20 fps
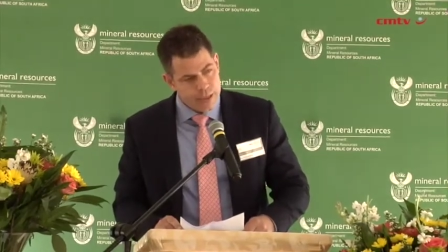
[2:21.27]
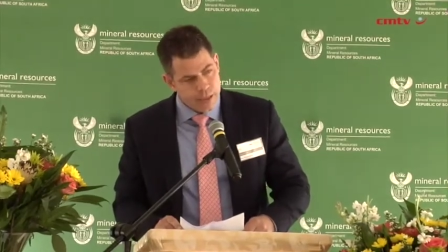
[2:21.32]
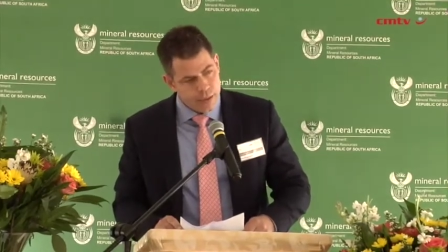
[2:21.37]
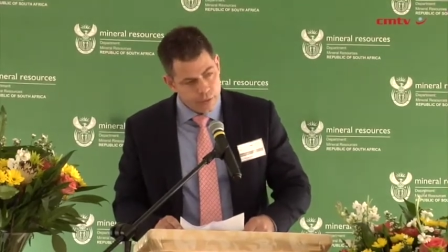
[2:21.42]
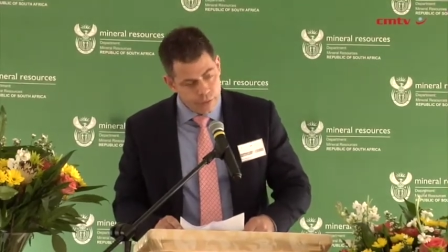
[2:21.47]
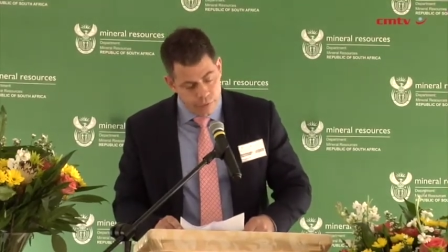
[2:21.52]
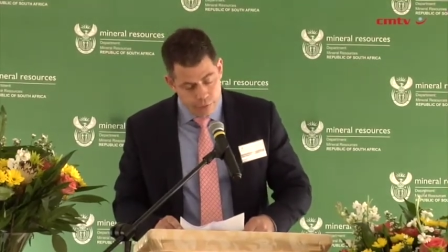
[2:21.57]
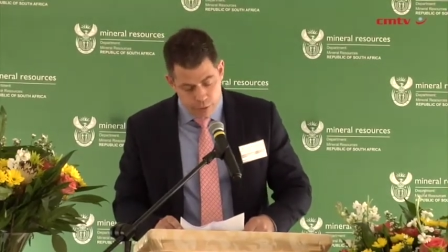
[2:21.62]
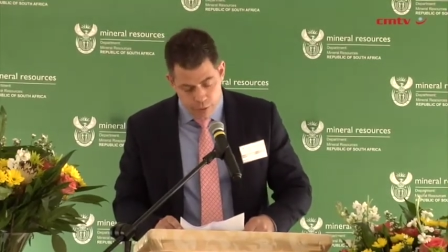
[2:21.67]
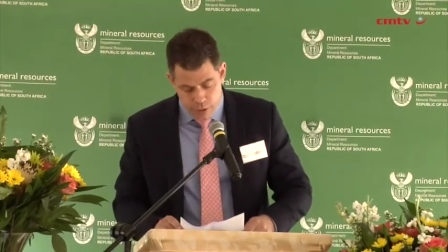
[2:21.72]

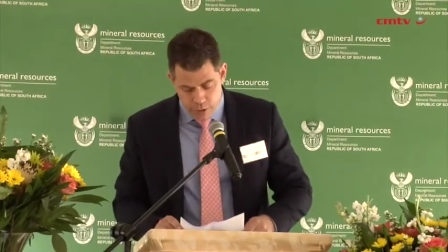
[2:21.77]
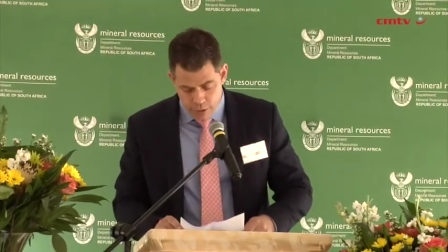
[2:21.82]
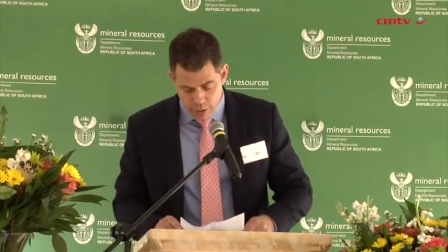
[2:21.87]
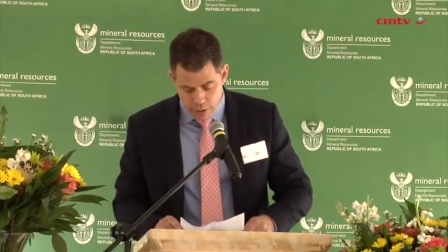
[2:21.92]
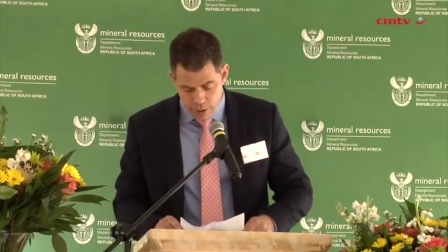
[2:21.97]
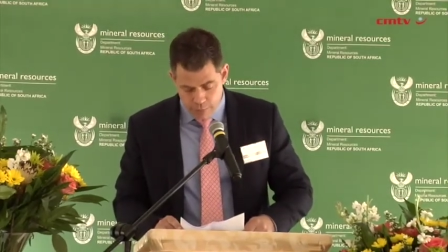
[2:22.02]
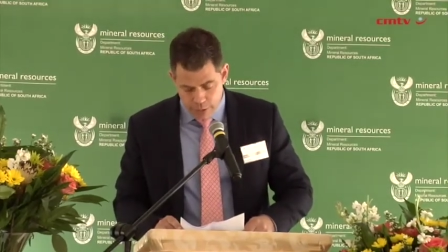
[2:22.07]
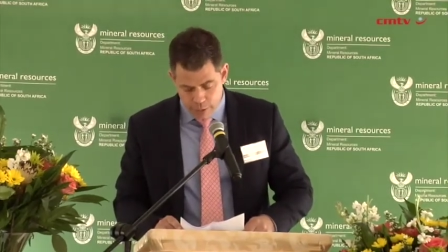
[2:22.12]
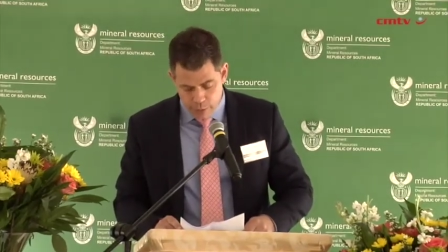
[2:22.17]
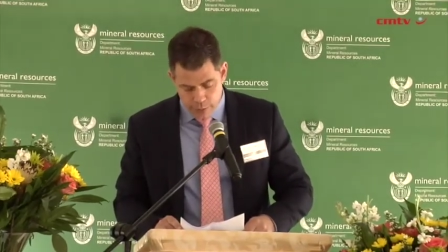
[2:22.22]
The first
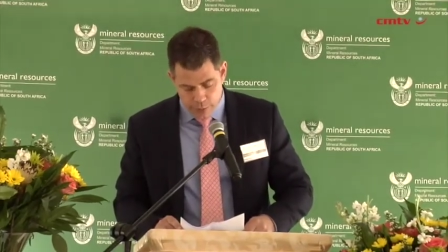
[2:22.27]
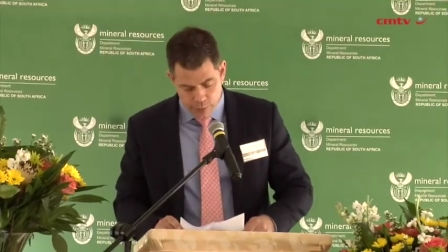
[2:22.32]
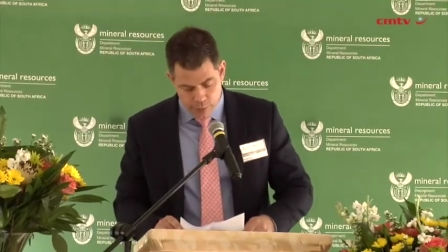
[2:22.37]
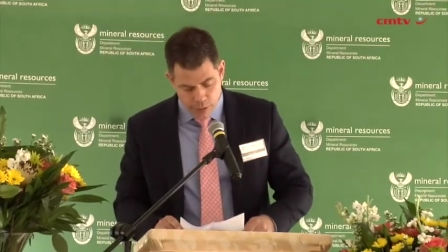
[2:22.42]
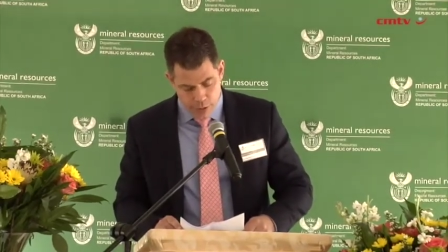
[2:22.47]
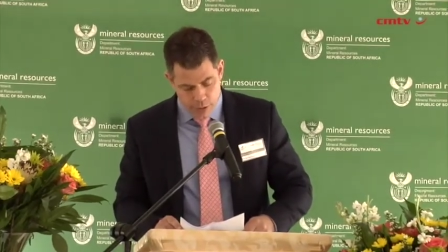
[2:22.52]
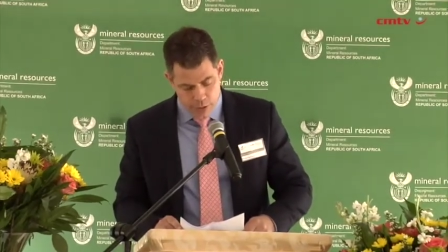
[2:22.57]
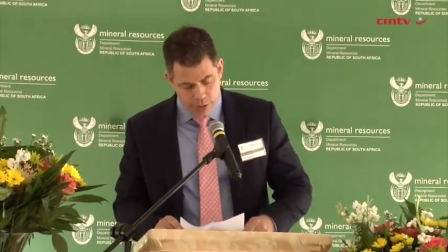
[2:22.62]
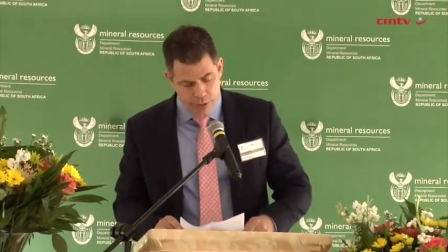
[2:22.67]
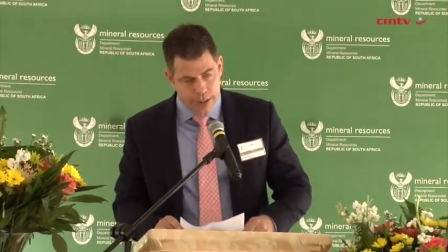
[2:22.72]
time that we
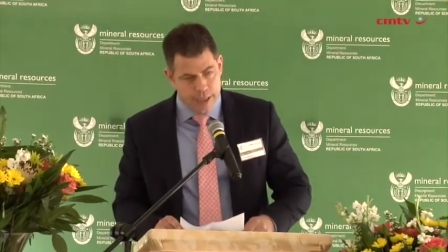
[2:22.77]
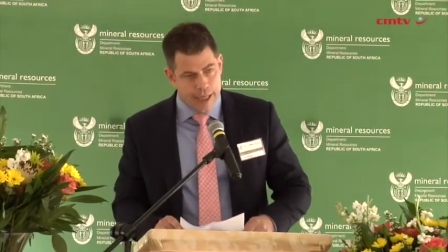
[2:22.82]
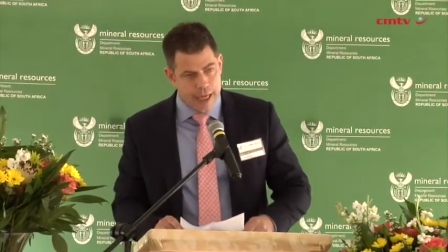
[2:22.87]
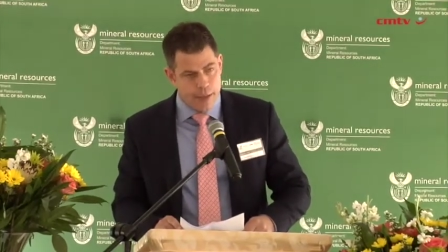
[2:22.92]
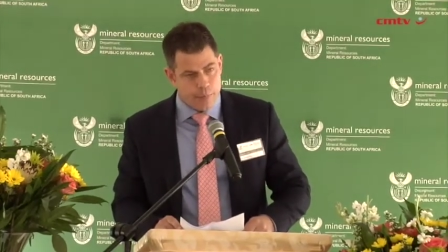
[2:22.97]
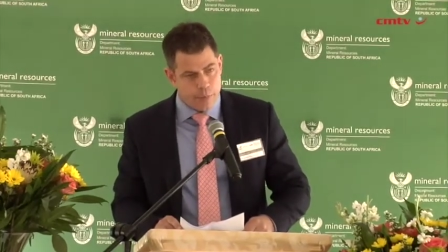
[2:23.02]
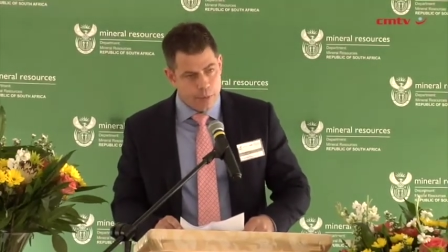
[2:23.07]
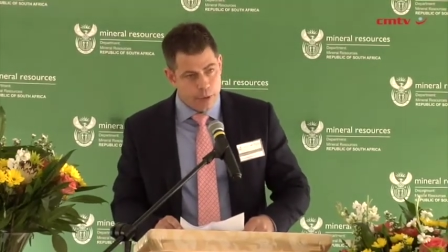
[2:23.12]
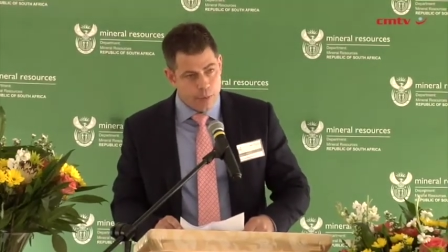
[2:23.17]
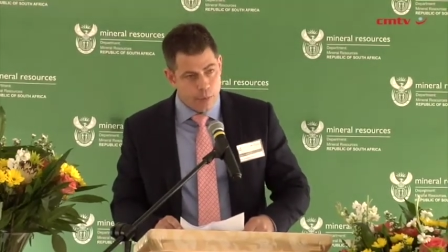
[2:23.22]
approached the
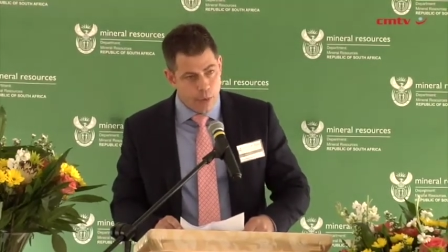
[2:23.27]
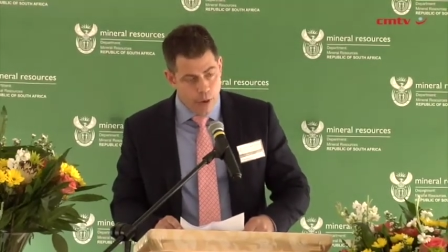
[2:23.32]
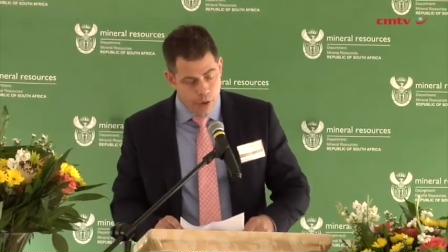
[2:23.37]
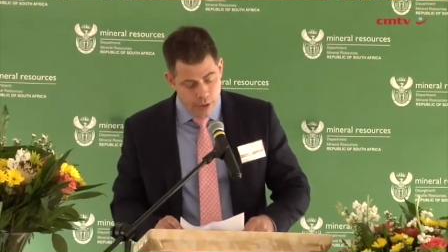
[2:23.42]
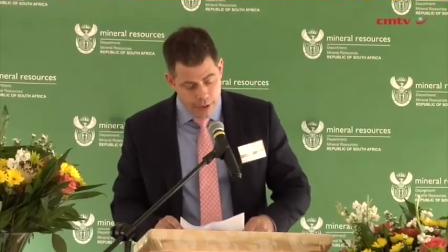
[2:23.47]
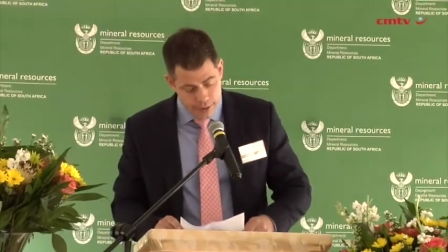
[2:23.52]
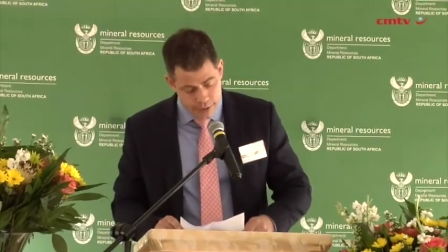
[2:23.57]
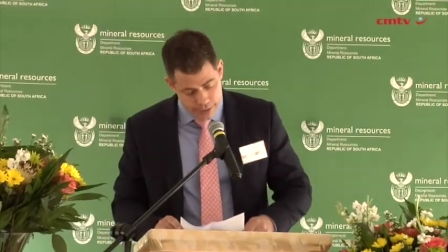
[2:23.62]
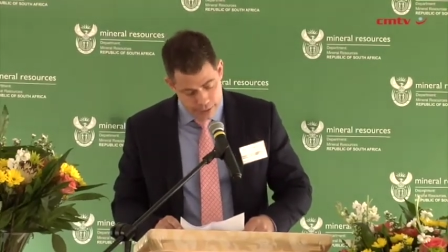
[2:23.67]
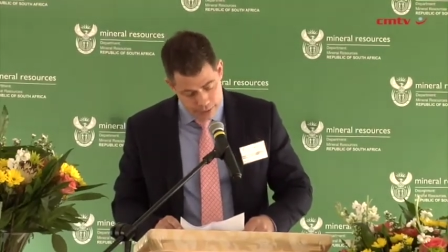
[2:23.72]
capital
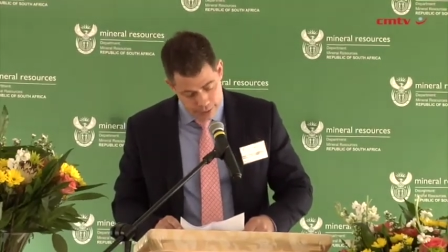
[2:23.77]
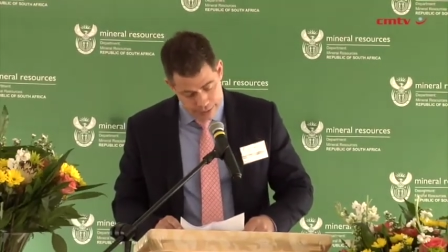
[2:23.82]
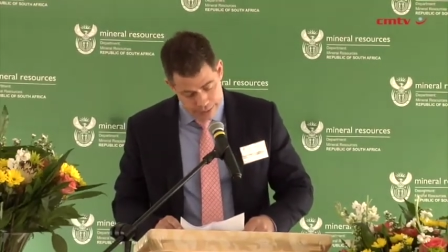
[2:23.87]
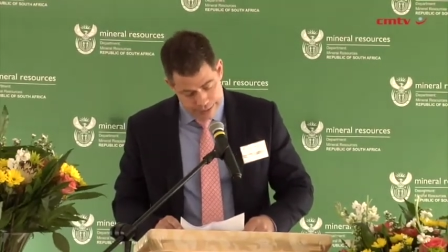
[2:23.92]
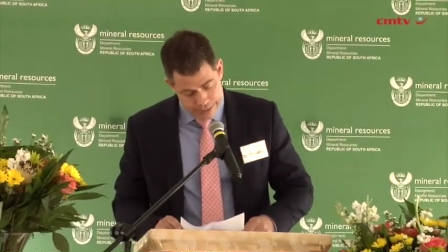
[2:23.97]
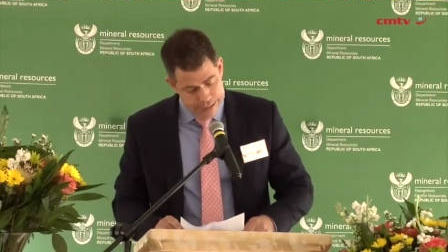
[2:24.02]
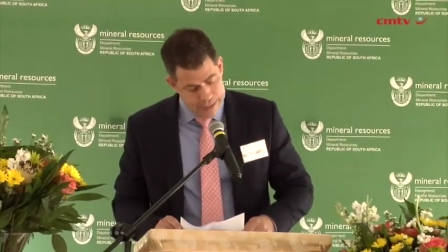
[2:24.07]
markets